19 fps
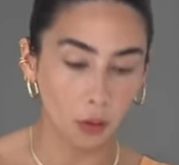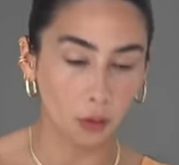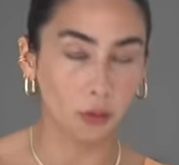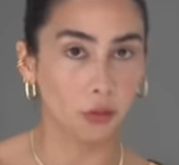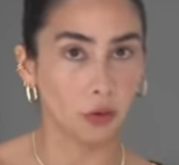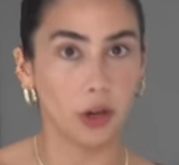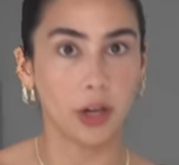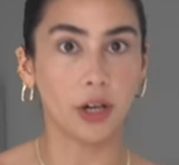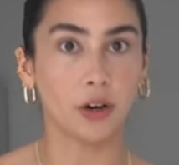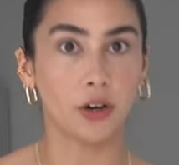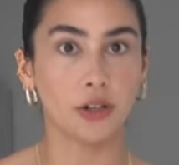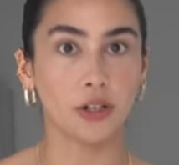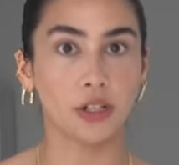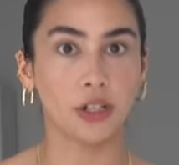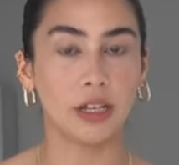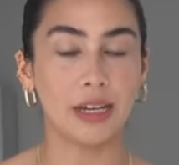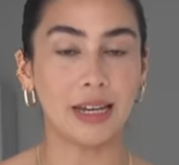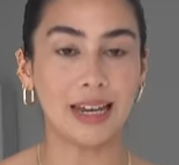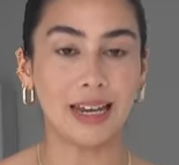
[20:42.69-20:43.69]
right under
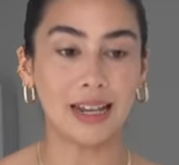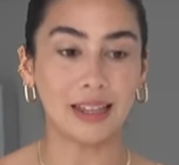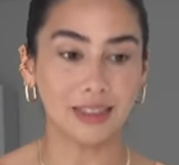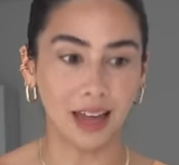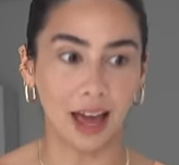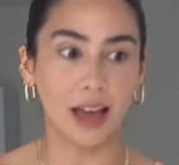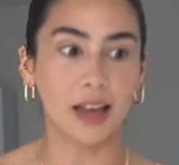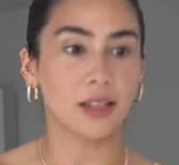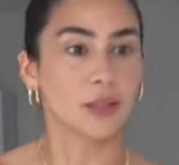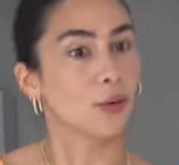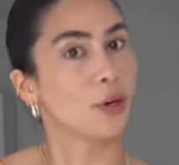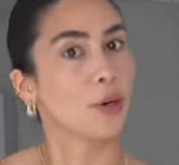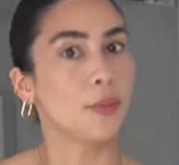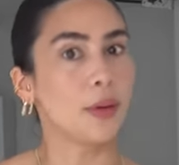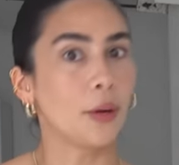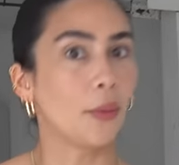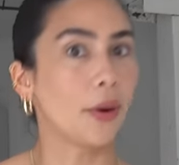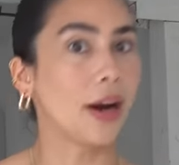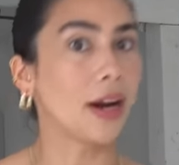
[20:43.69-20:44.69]
the knee, that is going to
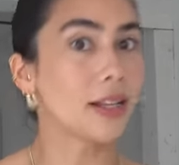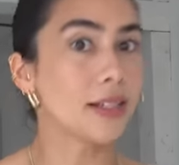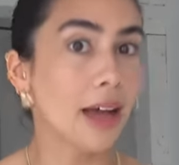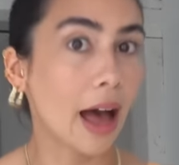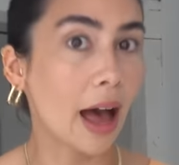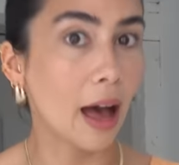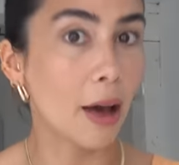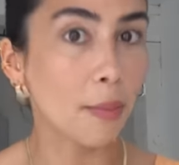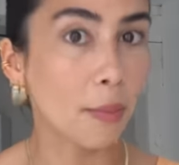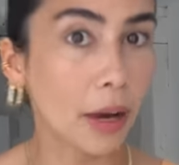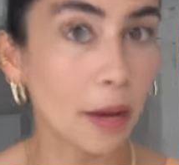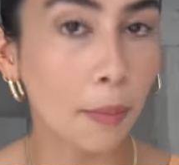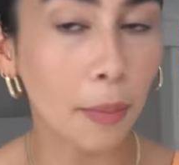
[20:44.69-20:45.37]
be where it's at in my